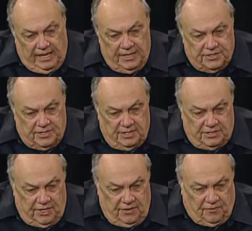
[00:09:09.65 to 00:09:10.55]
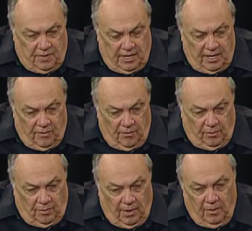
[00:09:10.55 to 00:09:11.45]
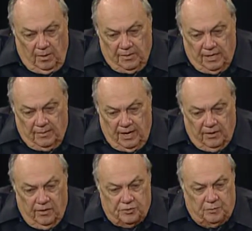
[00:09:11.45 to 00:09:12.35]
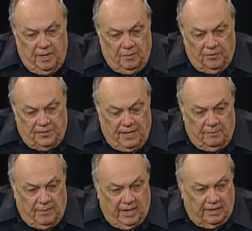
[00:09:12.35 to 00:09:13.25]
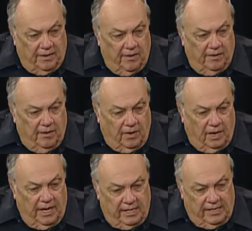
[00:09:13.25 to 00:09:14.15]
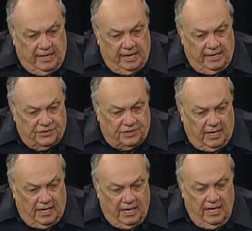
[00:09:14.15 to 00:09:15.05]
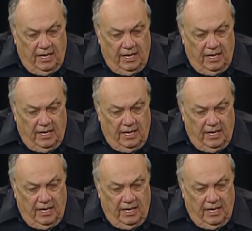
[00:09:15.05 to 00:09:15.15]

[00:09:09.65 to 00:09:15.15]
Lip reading: He said, "Chief, we got a real problem in the back. There's people dead back there. They're laying dead inside.